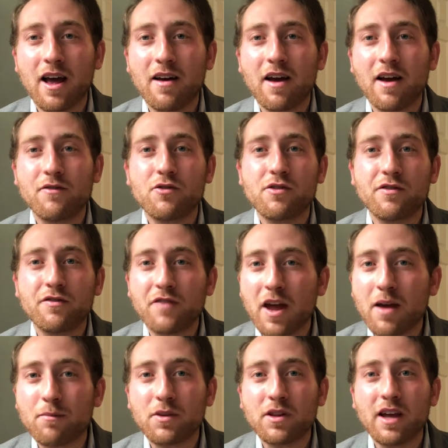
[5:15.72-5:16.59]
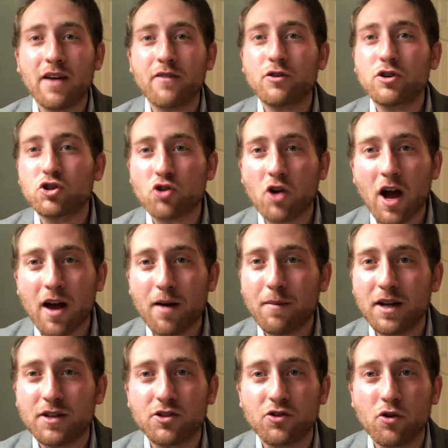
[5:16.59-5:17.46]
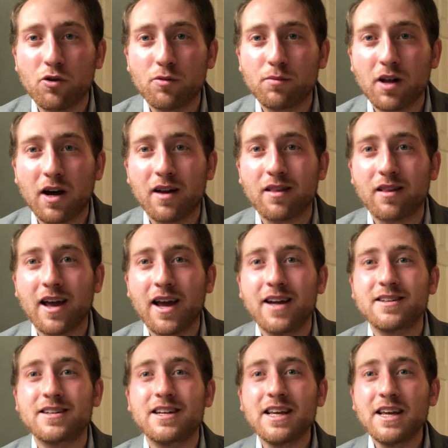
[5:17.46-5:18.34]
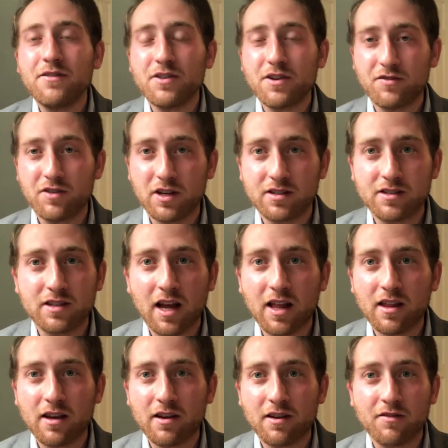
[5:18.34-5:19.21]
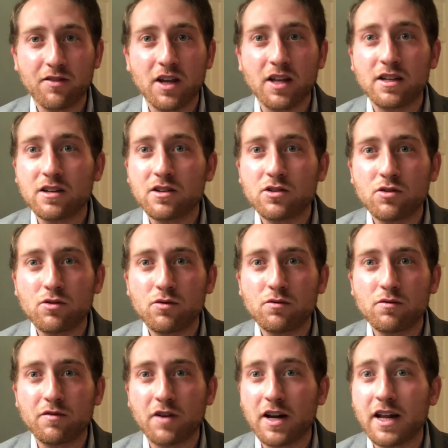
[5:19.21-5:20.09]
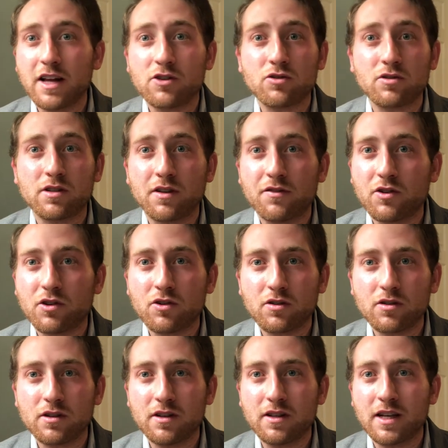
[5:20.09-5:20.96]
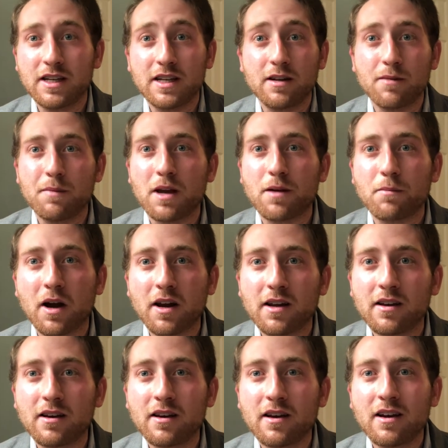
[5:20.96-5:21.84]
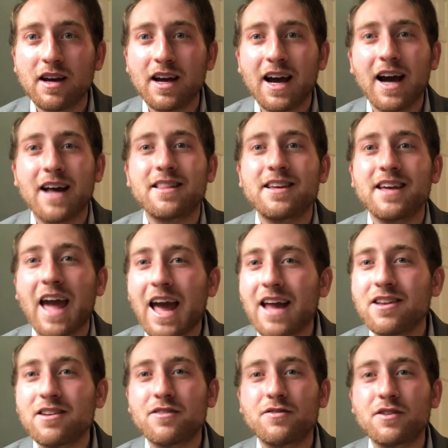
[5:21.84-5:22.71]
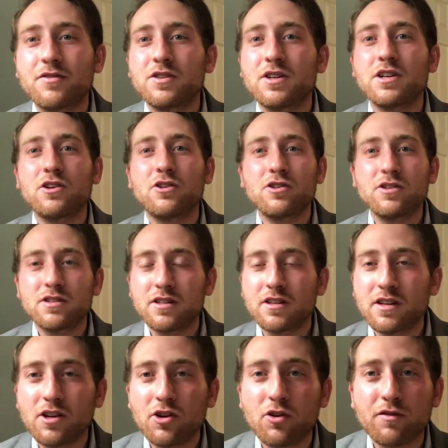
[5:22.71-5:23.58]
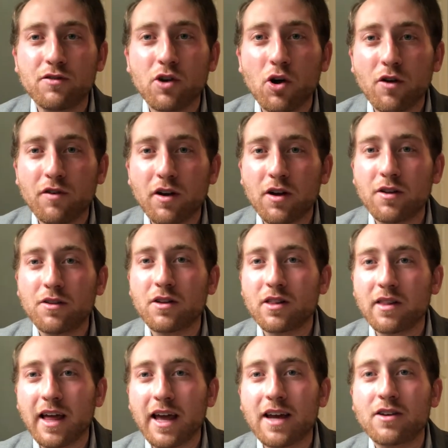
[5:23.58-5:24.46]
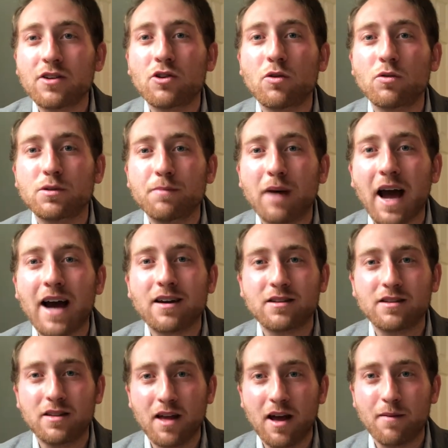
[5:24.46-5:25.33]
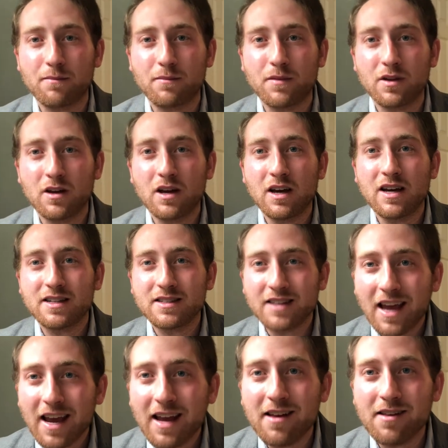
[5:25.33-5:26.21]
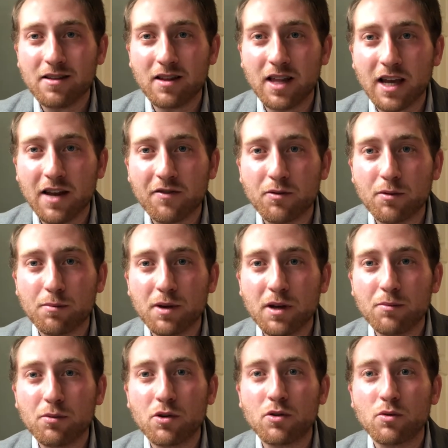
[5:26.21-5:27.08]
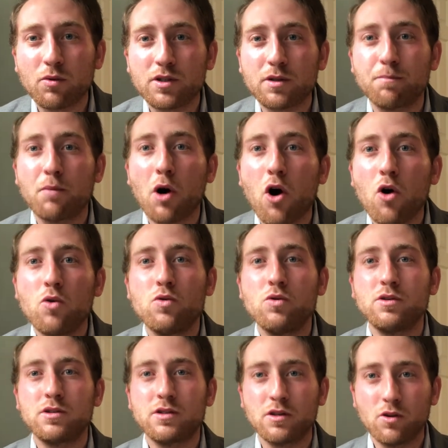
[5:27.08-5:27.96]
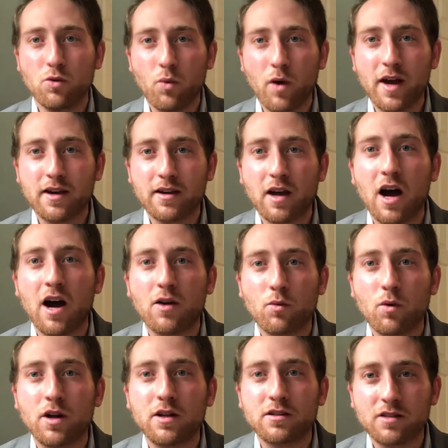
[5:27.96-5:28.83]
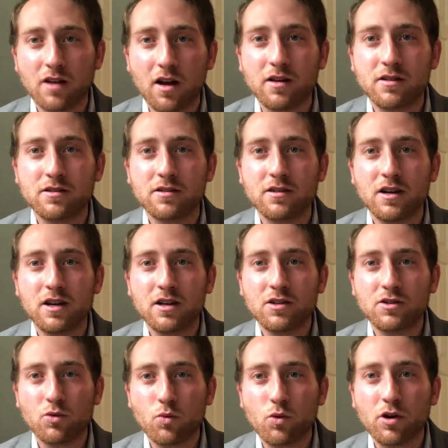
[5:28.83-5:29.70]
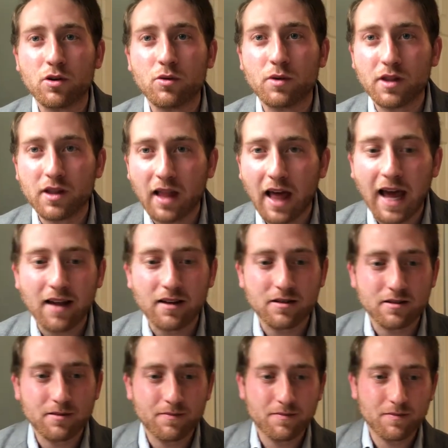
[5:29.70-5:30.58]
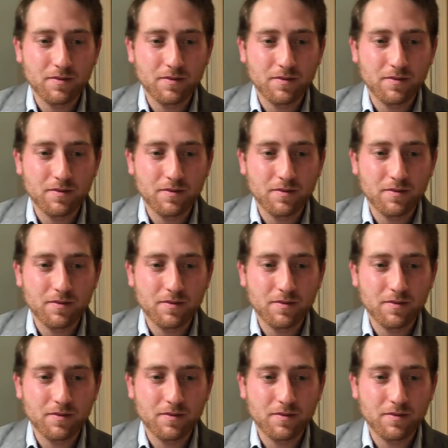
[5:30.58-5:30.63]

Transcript: Every family, every tribe has their own plot of land, and even if they sell it, if they need to, financial difficulty, they need to make money, at the end of 50 years, in the year of Yovel, the land goes back to them. Taking the land from the people was opposed to the way God wants us to work with land.